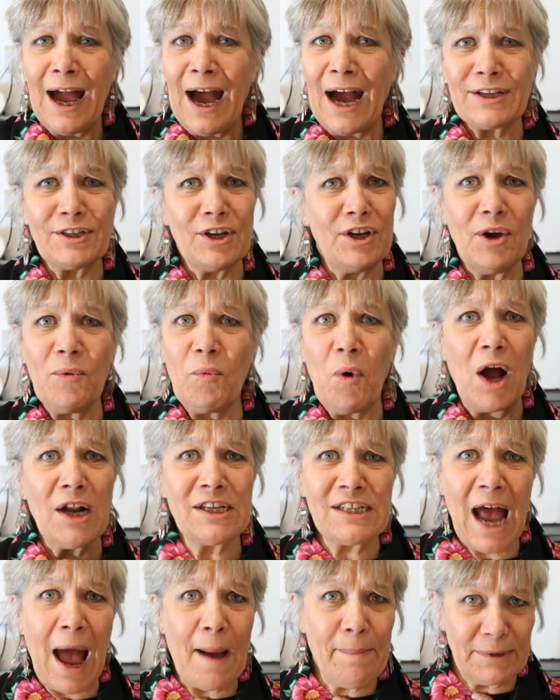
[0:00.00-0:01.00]
I don't know
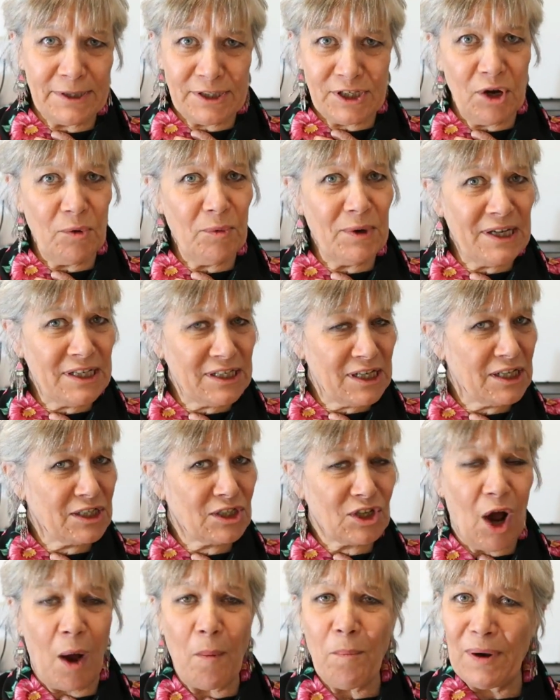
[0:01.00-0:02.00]
what happened to it, it's
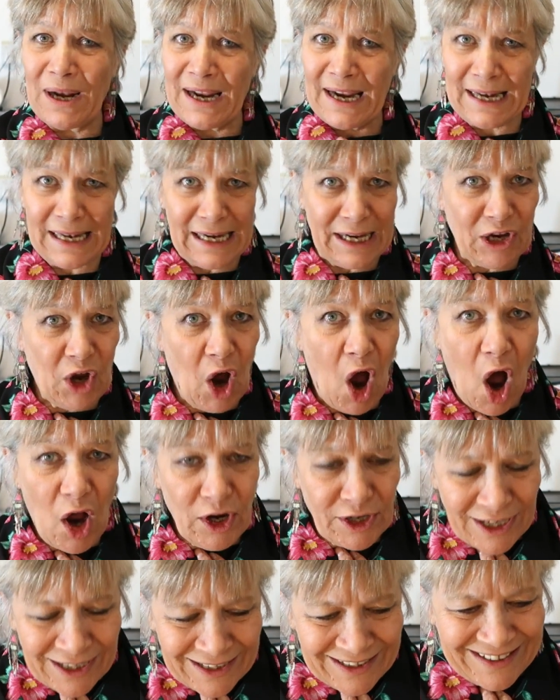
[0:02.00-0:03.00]
completely
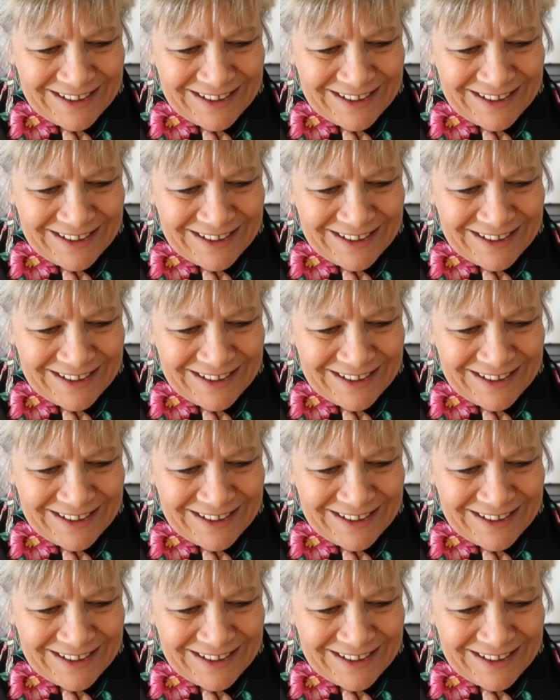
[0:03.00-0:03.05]
gone."